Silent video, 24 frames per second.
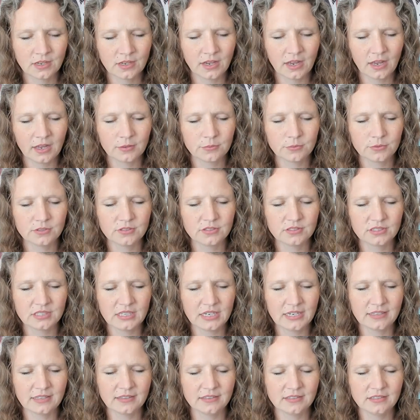I will
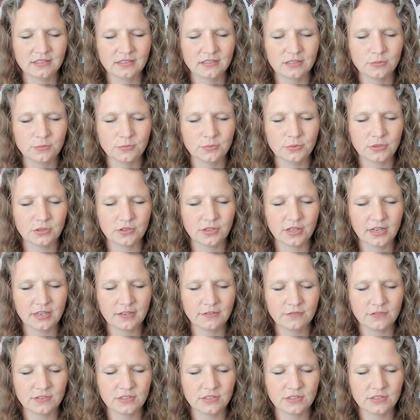say this simple life